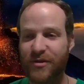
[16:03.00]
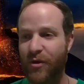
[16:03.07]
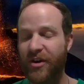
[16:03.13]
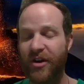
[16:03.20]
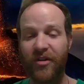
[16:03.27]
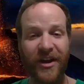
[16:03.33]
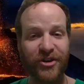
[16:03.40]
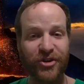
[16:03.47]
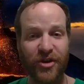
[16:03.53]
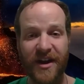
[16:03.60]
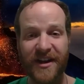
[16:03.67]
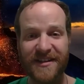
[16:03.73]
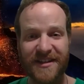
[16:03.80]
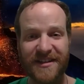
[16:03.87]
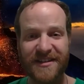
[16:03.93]
or your
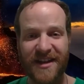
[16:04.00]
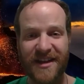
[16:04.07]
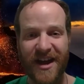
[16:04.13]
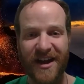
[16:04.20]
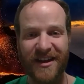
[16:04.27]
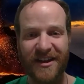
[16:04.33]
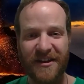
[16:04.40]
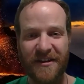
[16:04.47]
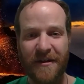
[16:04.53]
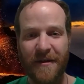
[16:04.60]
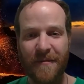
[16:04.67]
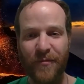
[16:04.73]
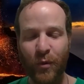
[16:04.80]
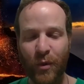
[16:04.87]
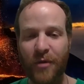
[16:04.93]
electronics inside
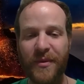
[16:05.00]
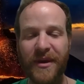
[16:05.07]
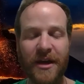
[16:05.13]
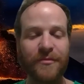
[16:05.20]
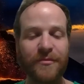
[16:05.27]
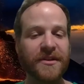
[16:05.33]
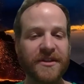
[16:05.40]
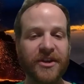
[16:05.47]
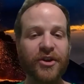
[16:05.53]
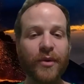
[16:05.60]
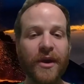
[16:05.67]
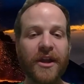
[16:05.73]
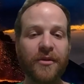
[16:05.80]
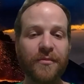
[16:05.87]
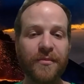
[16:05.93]
will become
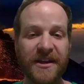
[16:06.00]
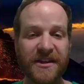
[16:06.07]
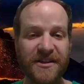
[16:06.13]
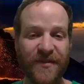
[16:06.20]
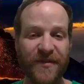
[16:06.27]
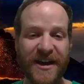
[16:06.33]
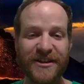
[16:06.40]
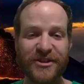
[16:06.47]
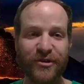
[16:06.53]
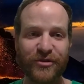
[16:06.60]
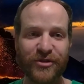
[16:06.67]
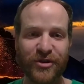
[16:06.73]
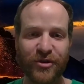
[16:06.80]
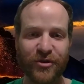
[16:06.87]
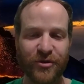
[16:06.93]
deteriorated because of
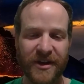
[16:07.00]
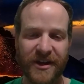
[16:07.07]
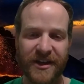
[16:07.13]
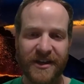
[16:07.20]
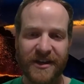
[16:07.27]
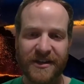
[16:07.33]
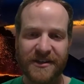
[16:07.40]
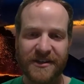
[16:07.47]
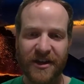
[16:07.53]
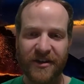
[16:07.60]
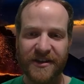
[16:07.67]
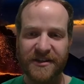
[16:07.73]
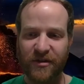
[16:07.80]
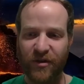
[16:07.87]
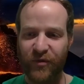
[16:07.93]
SO2. So
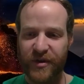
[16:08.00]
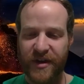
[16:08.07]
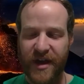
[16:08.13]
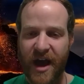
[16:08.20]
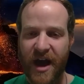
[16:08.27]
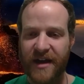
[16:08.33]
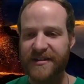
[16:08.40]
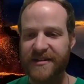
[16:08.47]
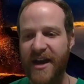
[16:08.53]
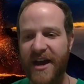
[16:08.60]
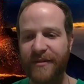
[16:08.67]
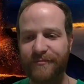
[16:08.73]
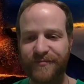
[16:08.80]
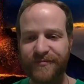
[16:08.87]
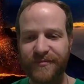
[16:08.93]
it's sulfur
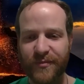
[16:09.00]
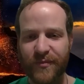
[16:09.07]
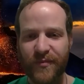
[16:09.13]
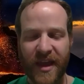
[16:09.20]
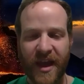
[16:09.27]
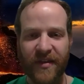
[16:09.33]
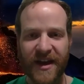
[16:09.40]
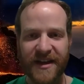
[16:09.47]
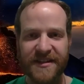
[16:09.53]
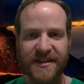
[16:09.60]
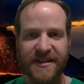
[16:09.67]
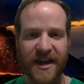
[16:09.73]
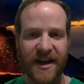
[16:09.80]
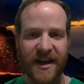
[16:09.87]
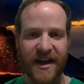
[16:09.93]
dioxide and that's
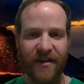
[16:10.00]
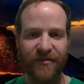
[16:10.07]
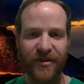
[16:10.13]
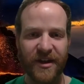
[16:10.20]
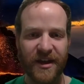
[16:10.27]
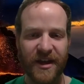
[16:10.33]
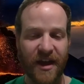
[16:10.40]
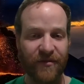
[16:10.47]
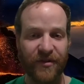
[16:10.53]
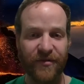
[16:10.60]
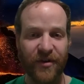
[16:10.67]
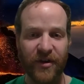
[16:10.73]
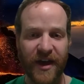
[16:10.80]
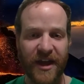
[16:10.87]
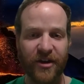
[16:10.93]
uh, every every
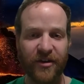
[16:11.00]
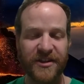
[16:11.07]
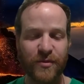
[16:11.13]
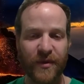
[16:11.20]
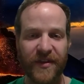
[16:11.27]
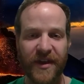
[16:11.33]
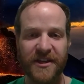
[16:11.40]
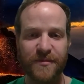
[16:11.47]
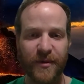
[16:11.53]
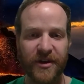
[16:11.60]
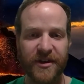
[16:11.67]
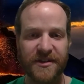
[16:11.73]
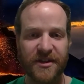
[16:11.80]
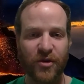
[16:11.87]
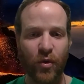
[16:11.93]
volcano. That's what they
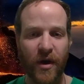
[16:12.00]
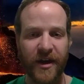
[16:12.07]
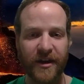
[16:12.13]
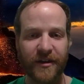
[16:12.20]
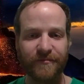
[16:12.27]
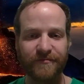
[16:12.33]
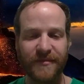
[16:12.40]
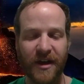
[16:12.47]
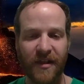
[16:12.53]
experience in Hawaii a